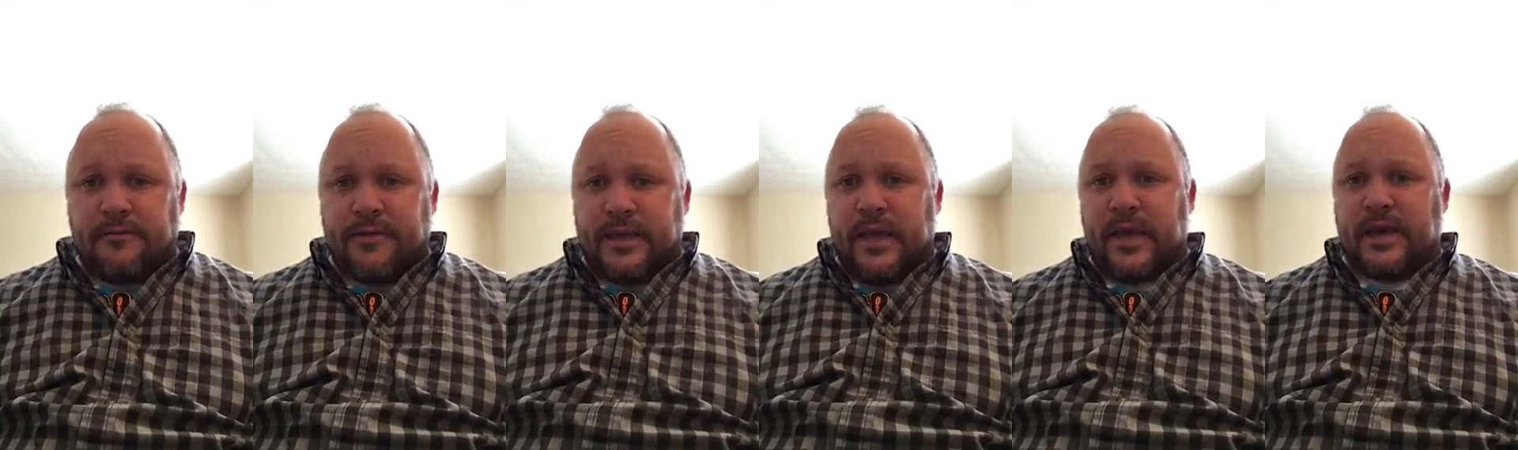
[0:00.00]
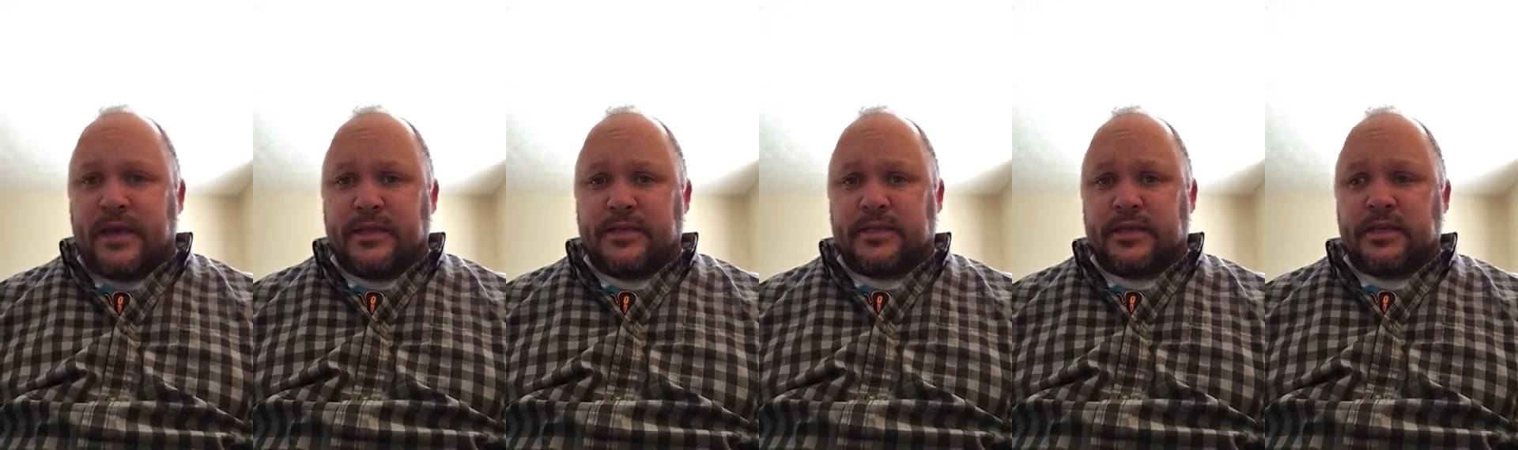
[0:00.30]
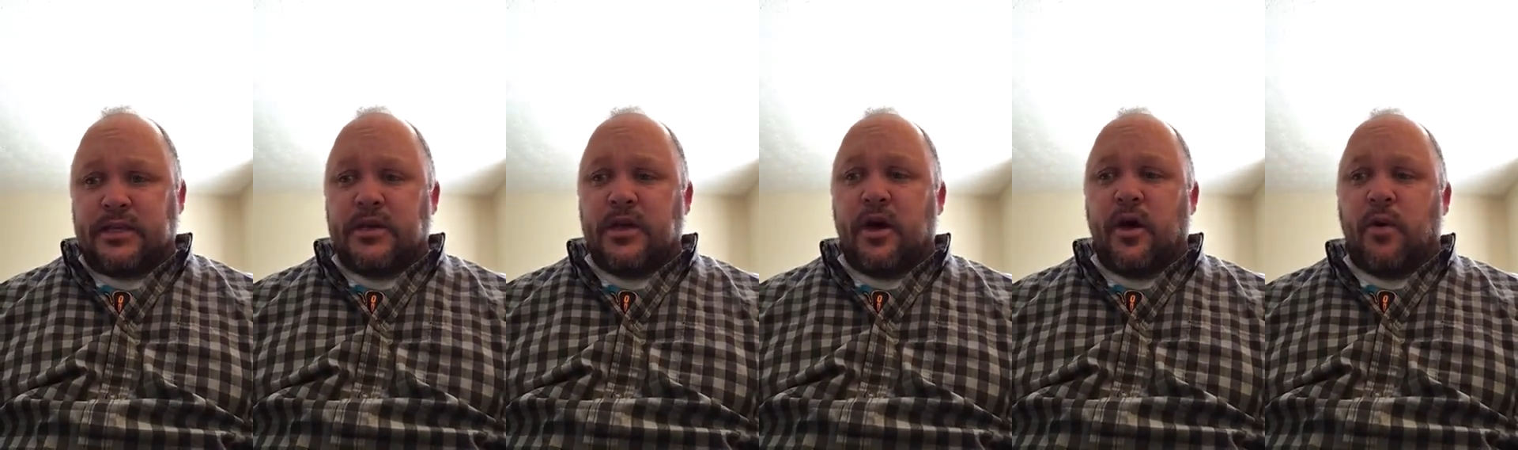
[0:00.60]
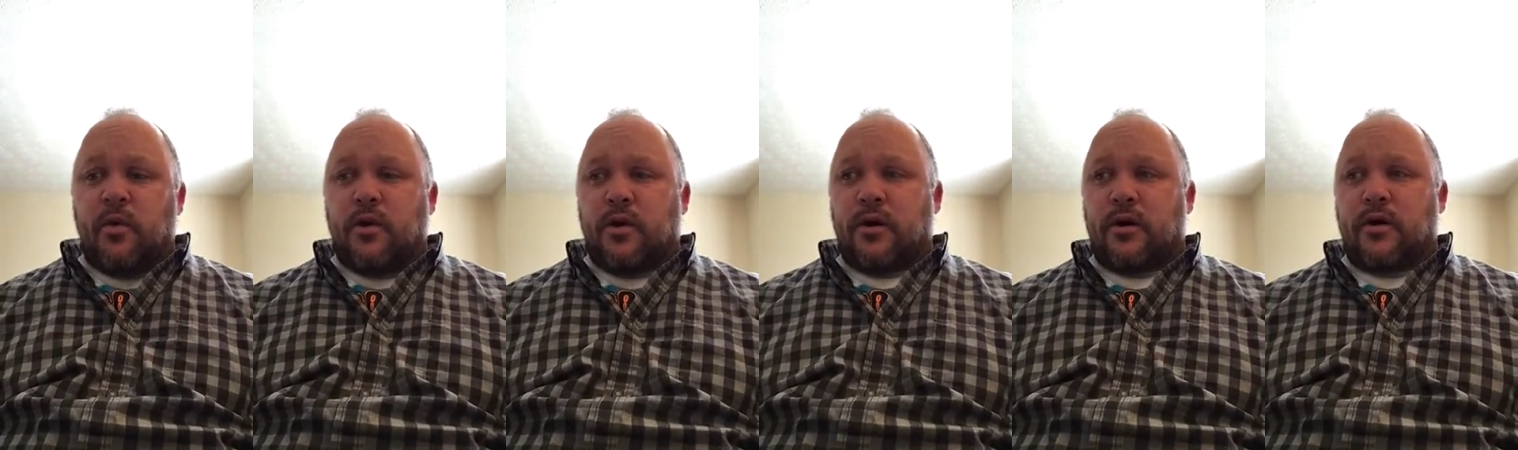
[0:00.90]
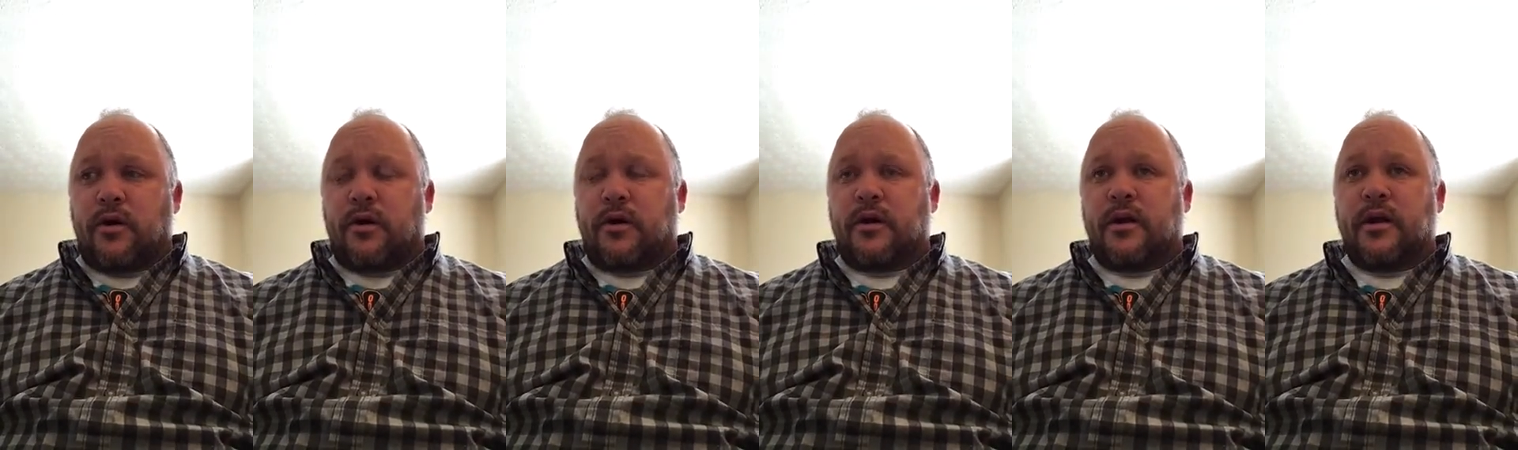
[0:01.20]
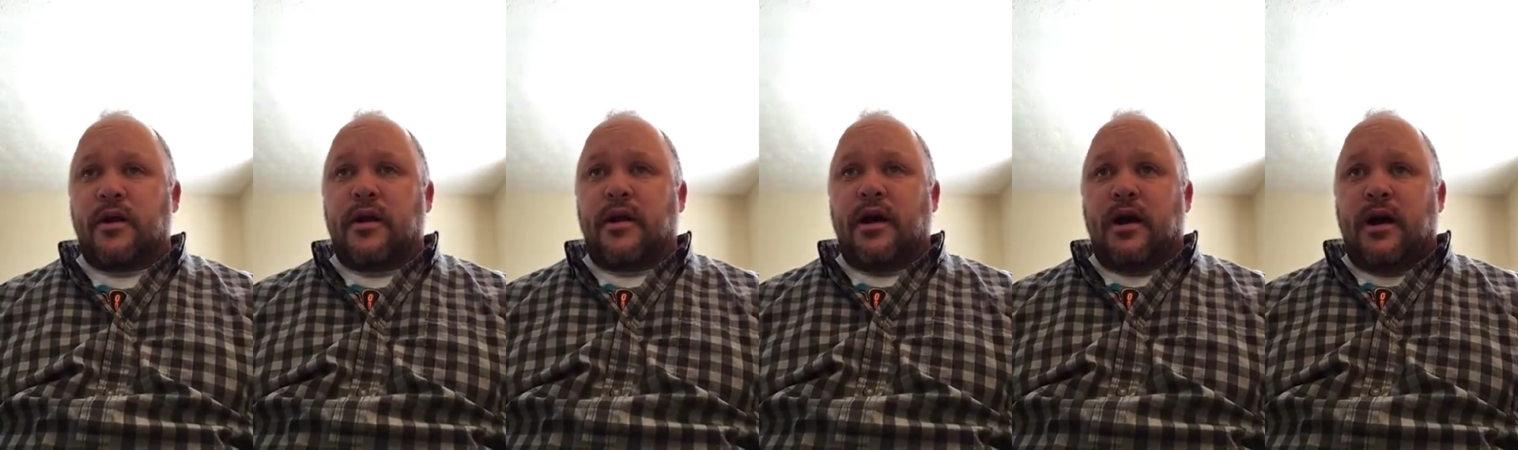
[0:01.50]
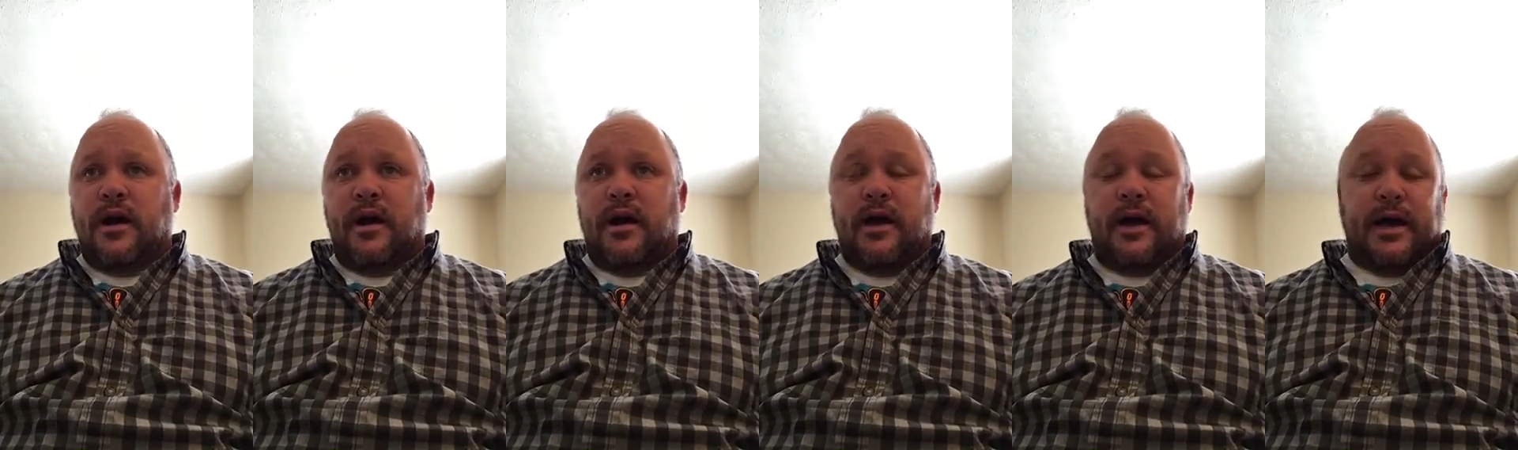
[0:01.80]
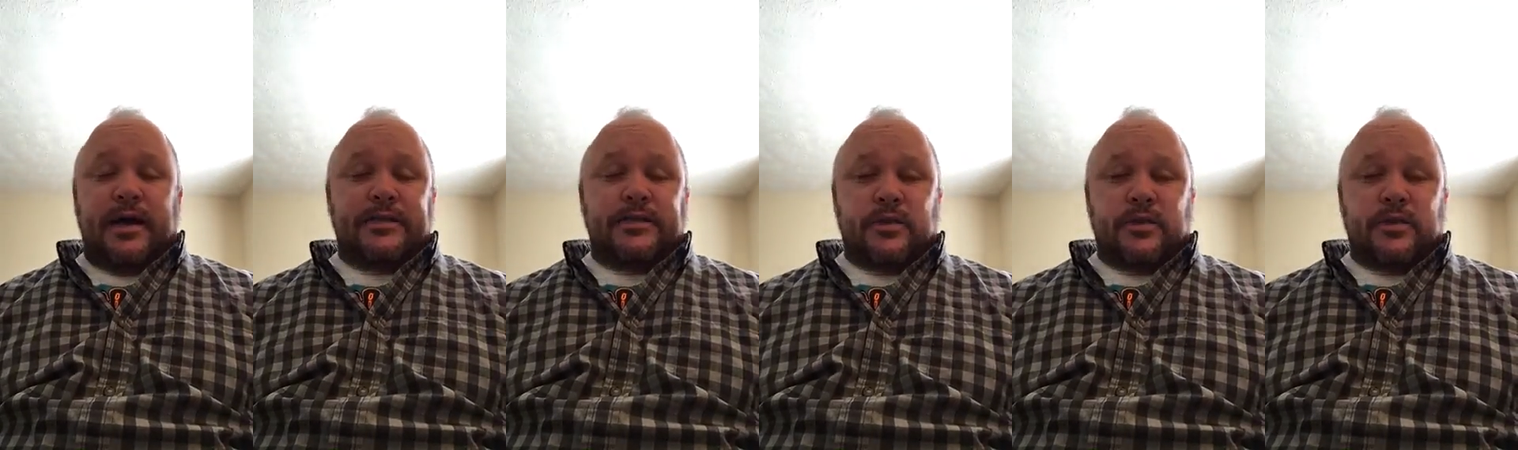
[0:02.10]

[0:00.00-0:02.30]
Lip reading: getting to know her. I